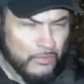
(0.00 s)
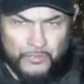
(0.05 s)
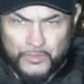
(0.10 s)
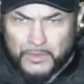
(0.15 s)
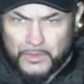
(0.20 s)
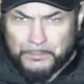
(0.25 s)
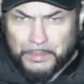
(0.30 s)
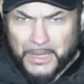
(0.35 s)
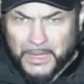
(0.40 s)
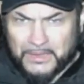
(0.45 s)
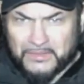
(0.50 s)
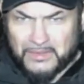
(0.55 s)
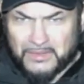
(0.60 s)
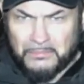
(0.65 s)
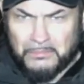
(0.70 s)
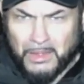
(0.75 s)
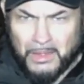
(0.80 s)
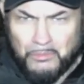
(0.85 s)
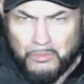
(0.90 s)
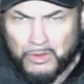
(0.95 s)
over the
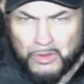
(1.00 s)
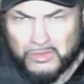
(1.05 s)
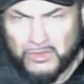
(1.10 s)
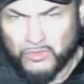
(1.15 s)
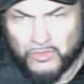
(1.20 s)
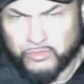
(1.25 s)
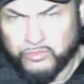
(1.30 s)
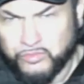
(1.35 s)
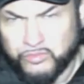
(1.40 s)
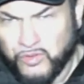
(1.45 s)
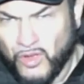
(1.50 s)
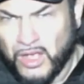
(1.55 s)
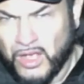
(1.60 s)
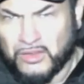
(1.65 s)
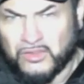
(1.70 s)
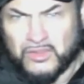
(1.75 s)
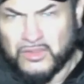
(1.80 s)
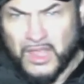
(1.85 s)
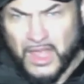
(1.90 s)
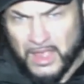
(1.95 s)
place. I'm like, what the
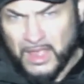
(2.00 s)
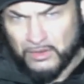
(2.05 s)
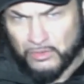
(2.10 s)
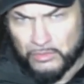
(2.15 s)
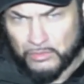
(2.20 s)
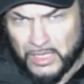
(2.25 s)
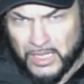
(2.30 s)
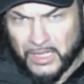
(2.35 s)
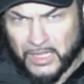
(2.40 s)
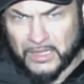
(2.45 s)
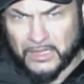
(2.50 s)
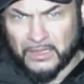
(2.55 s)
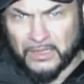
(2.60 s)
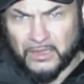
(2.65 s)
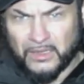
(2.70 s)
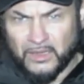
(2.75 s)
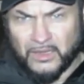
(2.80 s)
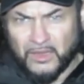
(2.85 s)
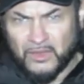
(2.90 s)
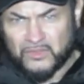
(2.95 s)
fuck's going on here?
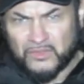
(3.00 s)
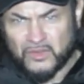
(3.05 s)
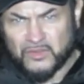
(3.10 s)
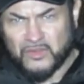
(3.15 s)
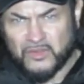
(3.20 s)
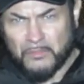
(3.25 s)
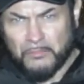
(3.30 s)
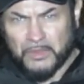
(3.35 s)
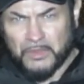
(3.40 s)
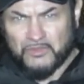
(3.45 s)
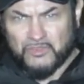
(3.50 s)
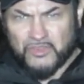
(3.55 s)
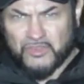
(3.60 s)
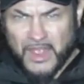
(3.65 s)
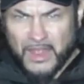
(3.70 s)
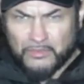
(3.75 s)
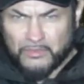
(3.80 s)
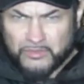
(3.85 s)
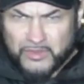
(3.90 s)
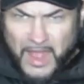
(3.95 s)
So someone
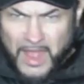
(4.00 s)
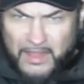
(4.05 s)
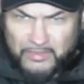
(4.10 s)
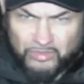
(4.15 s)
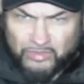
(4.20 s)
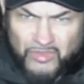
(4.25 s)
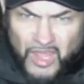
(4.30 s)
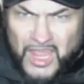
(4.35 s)
shouts out,